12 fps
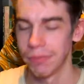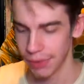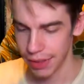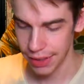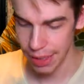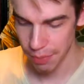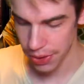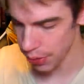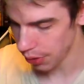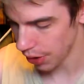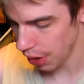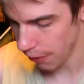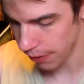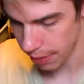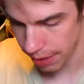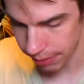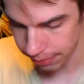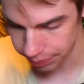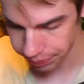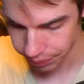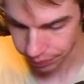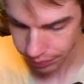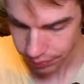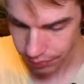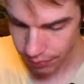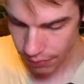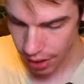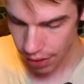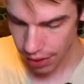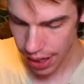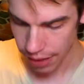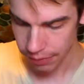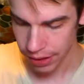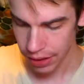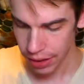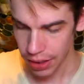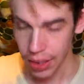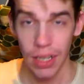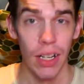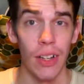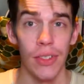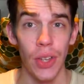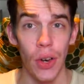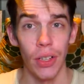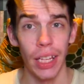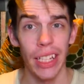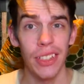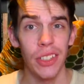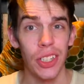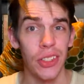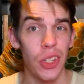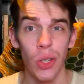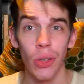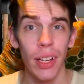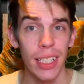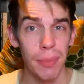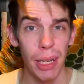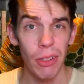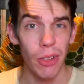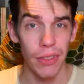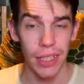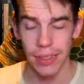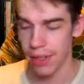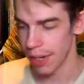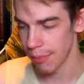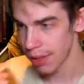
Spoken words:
sip through the coffee a bit. Okay. So let's just do a speed run this time.